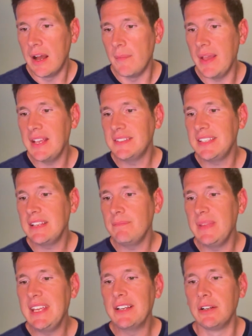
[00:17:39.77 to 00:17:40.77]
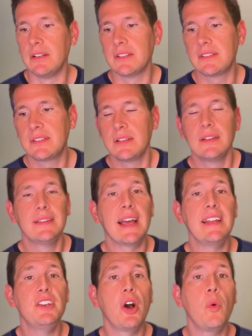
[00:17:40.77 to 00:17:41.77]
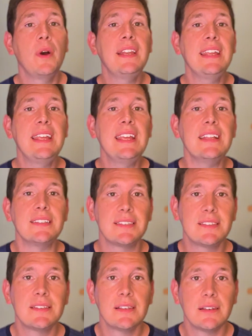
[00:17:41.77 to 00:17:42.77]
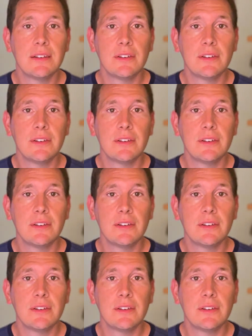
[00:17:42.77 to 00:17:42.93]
Amazing meals that no one eats.